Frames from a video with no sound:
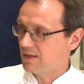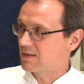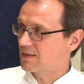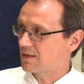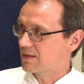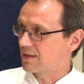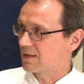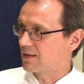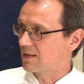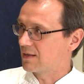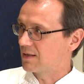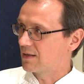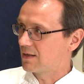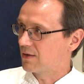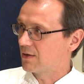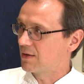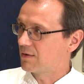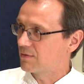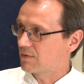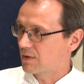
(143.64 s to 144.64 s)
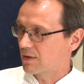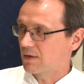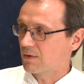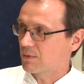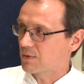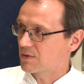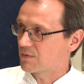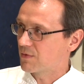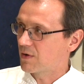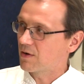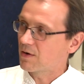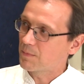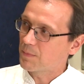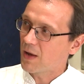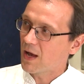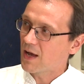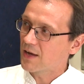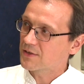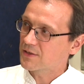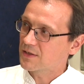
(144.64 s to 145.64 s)
seasonally. He really was very
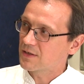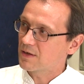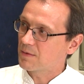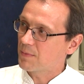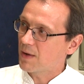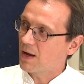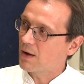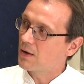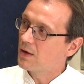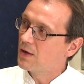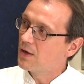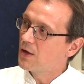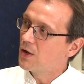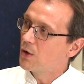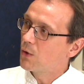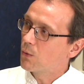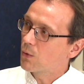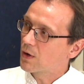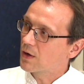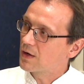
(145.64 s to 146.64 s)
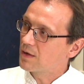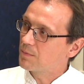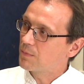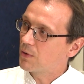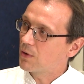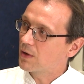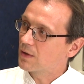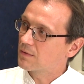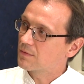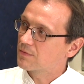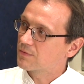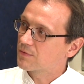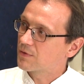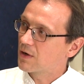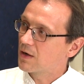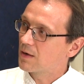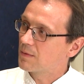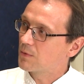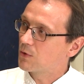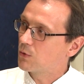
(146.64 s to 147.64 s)
passionate about where he bought
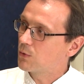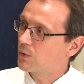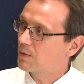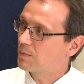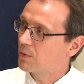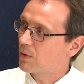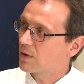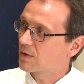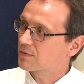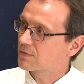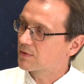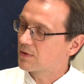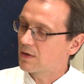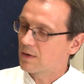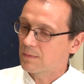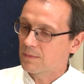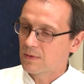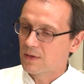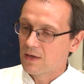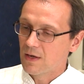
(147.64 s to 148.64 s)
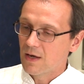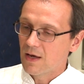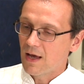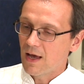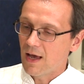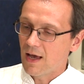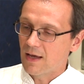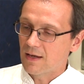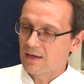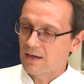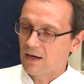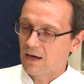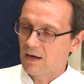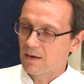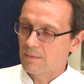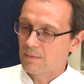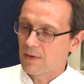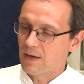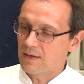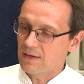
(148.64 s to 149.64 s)
from, who he bought from, and
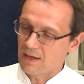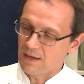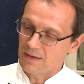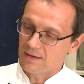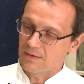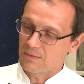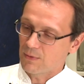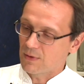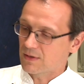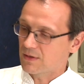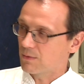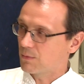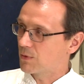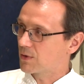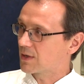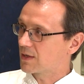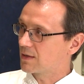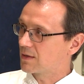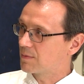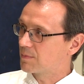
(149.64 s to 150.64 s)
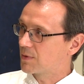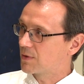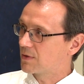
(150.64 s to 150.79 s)
then went to work at Le